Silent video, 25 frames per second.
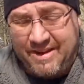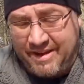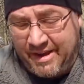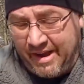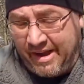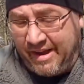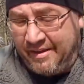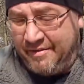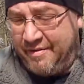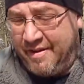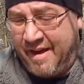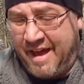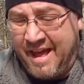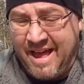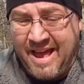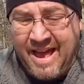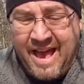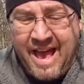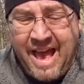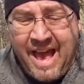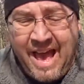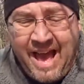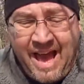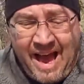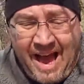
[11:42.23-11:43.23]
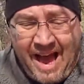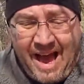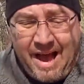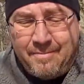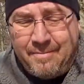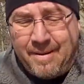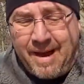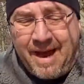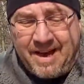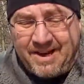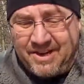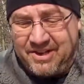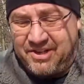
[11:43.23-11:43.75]
knife. I'm
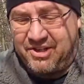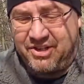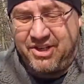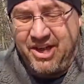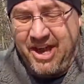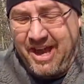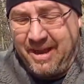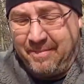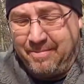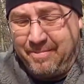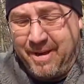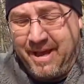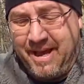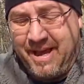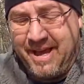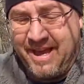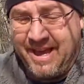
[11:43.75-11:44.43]
out of shape.